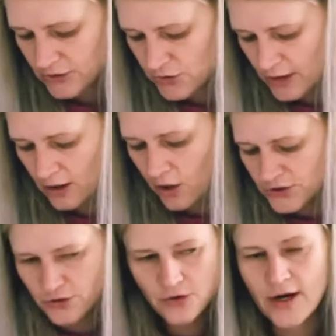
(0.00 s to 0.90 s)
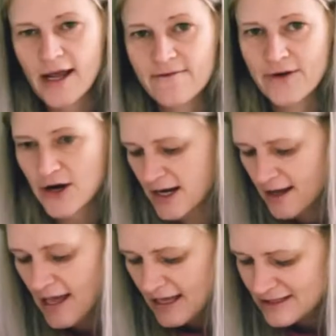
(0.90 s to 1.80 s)
You can also create very
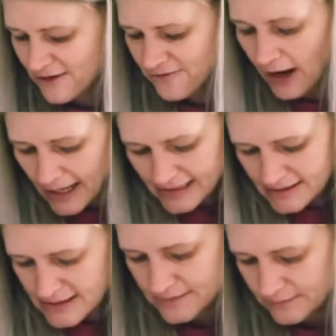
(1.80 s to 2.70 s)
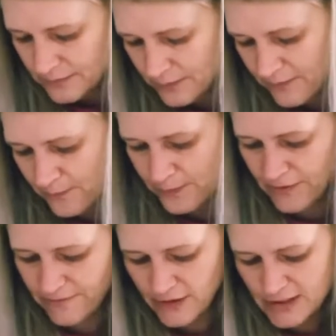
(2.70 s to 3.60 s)
defined
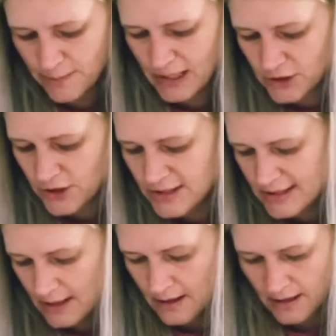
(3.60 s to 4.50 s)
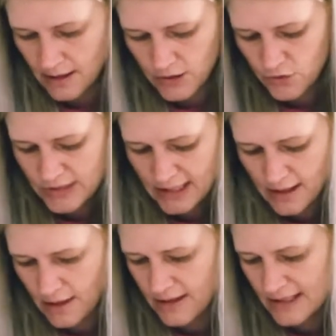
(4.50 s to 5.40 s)
felt pictures using the